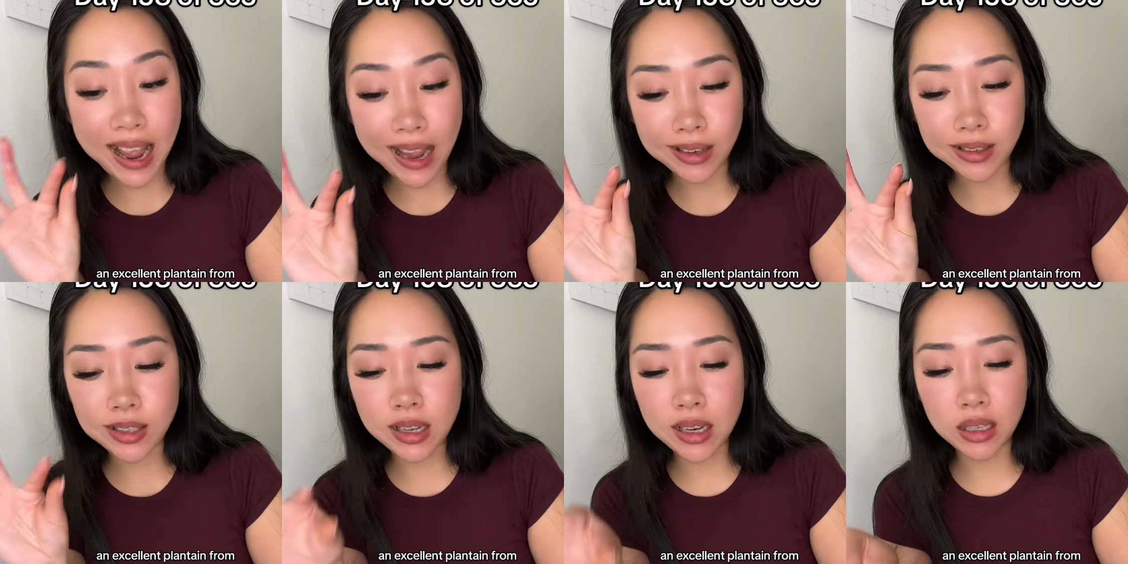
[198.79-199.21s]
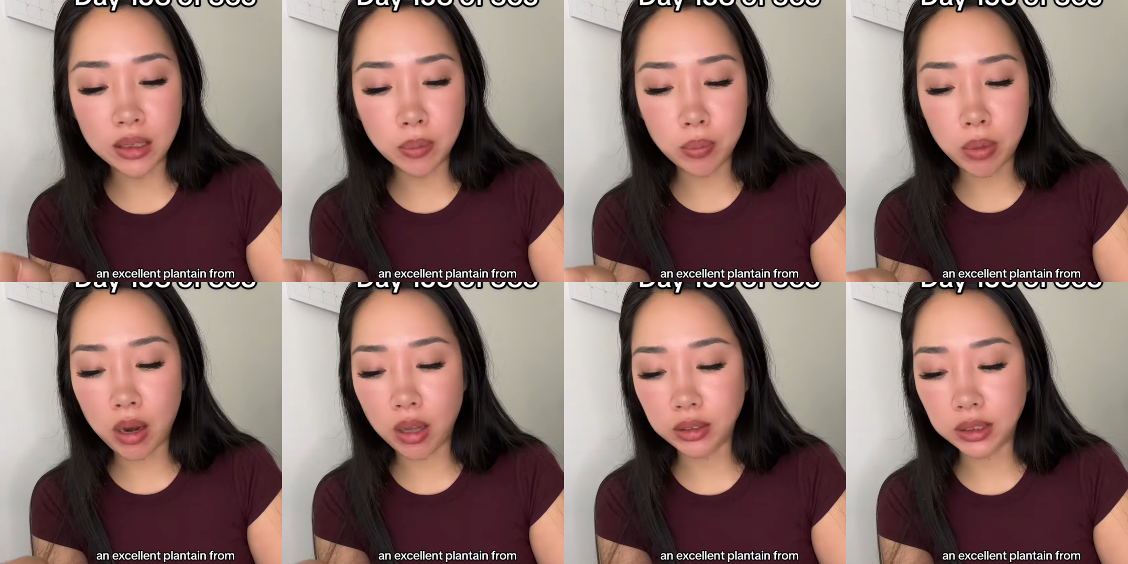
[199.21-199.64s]

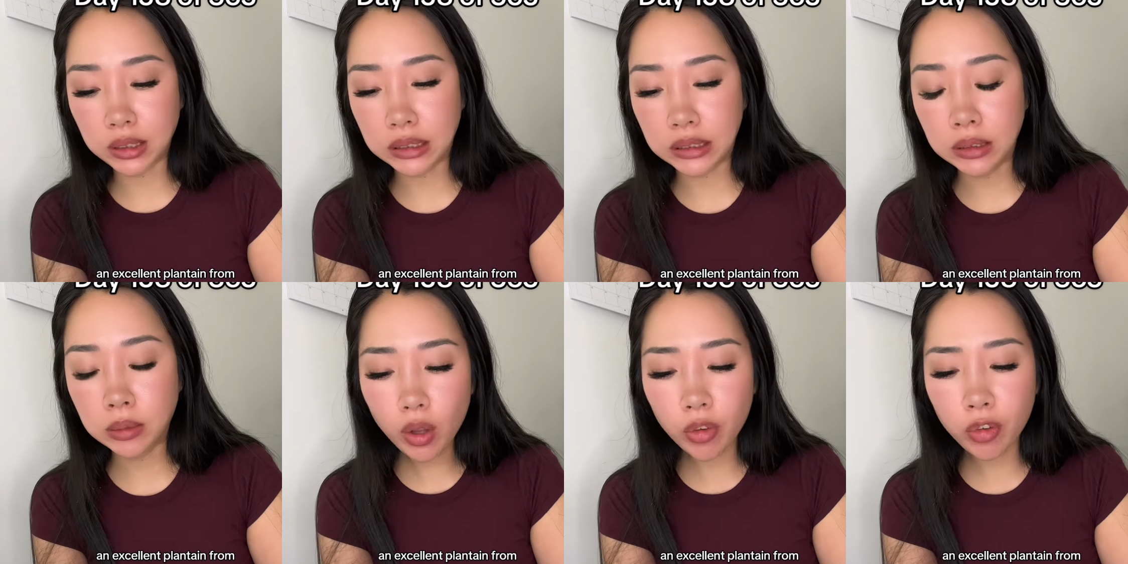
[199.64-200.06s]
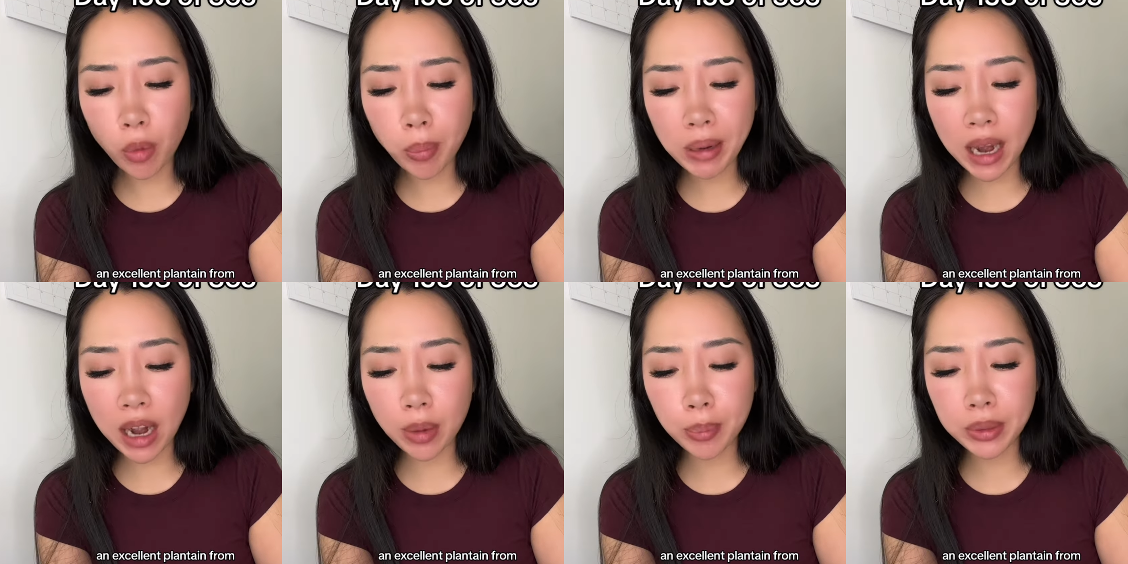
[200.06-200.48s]
excellent plantain
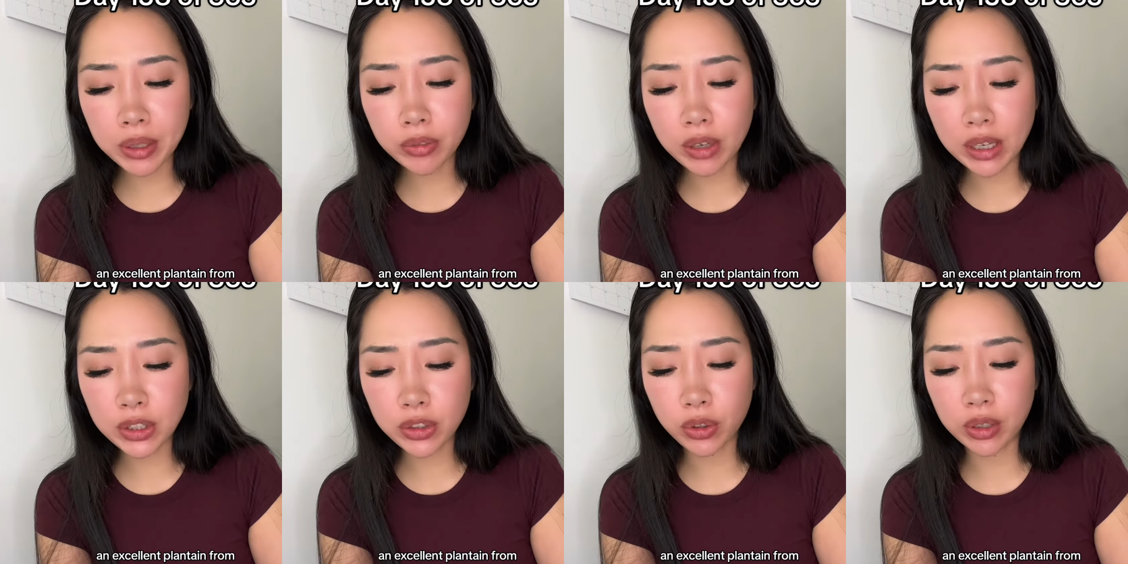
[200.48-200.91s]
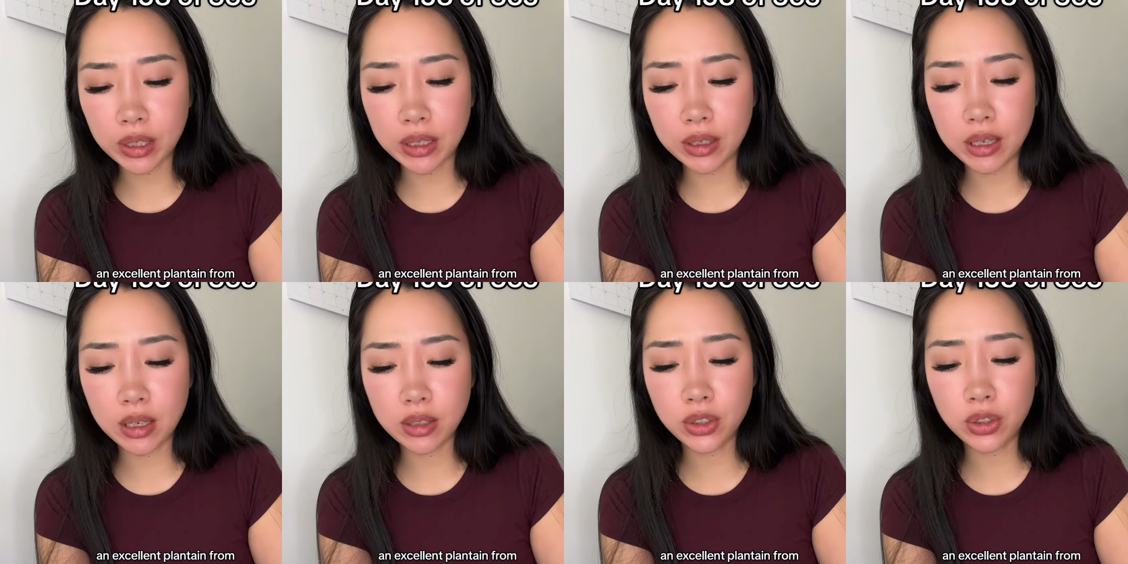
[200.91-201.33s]
from a Caribbean restaurant
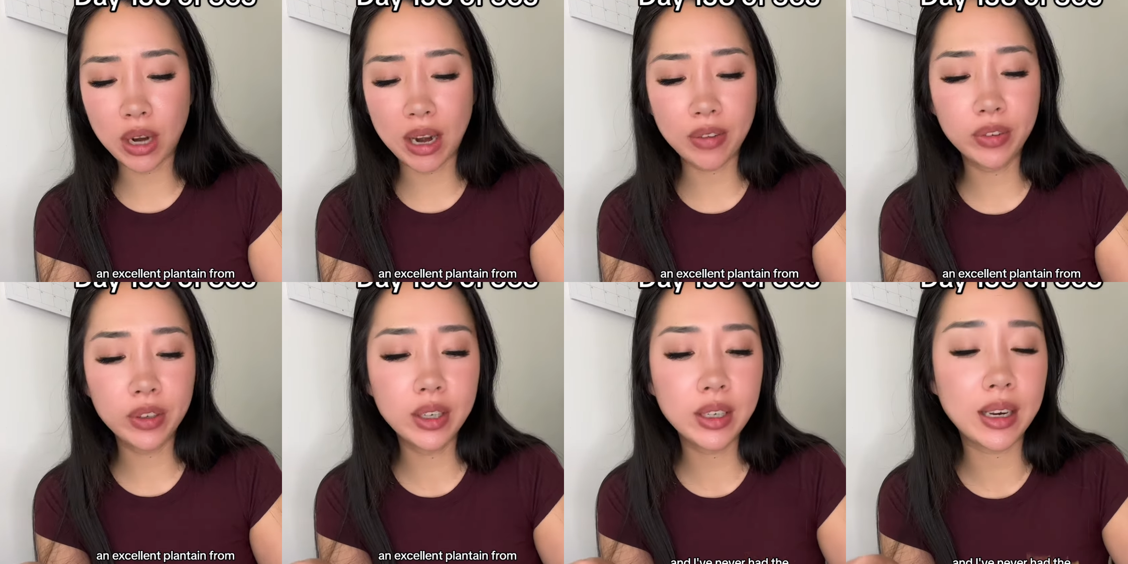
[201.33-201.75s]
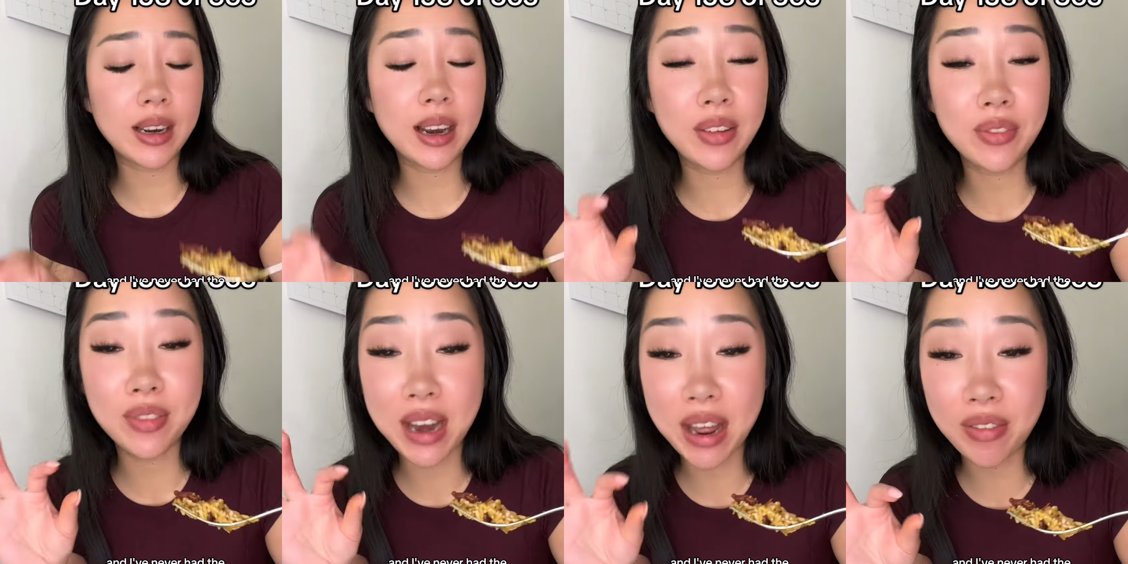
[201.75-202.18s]
in Stratford, and
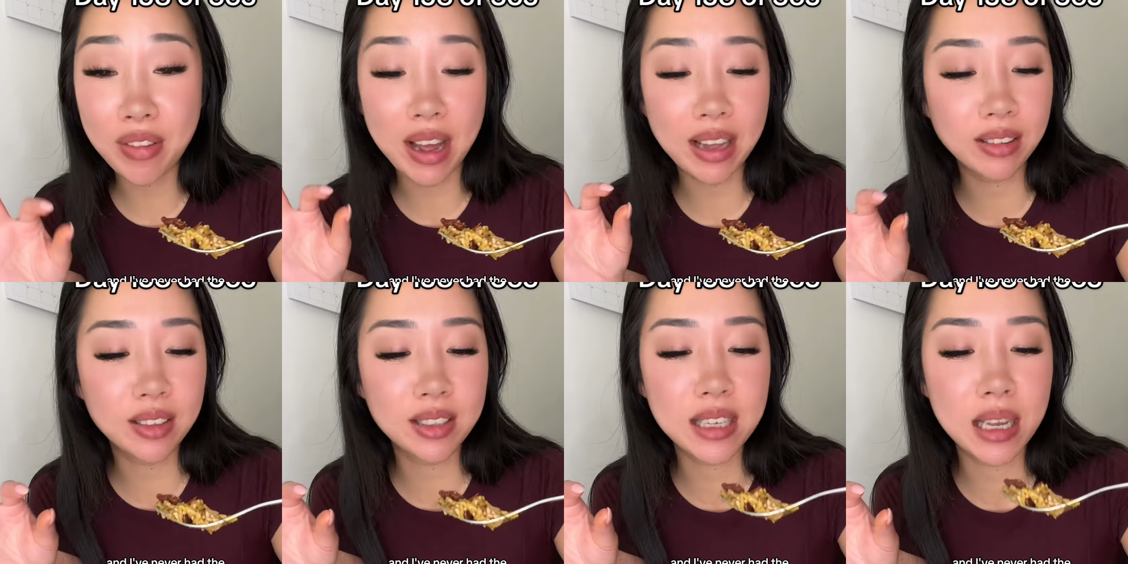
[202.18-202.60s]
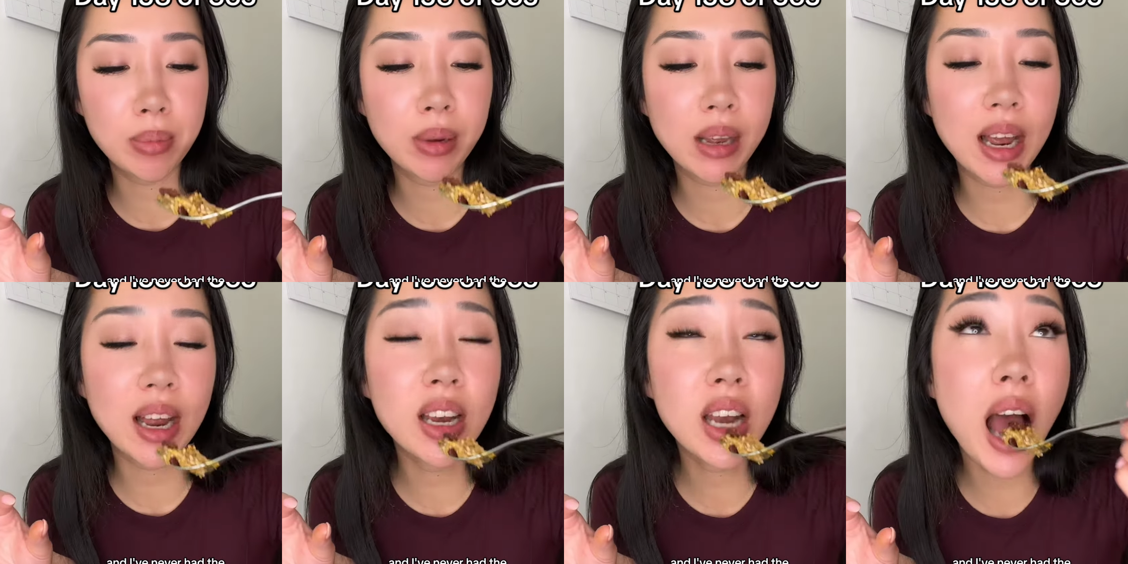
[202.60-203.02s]
I've never had the same
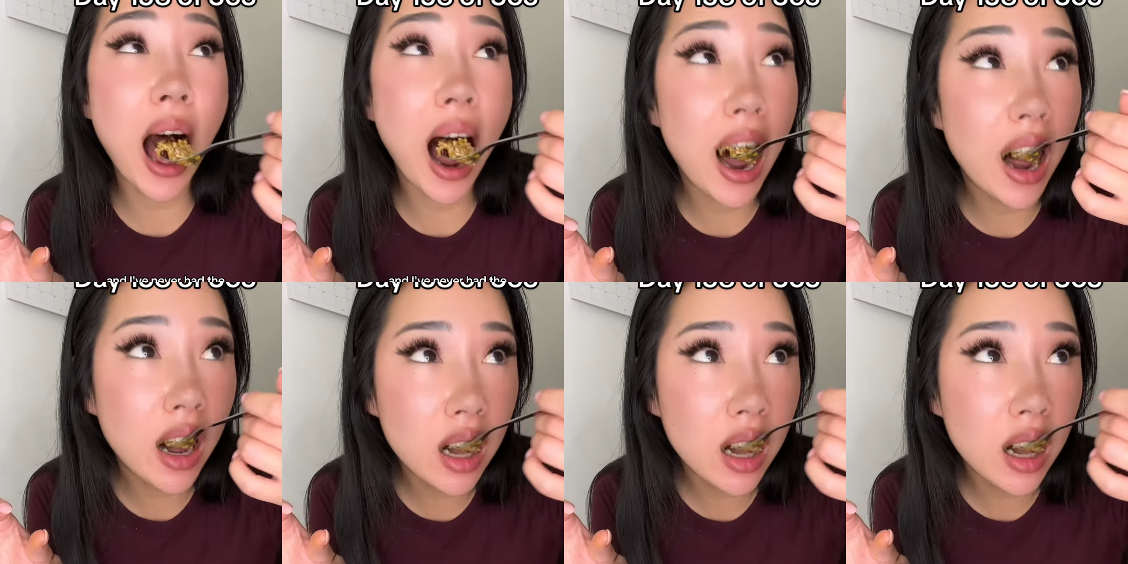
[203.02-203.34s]
again.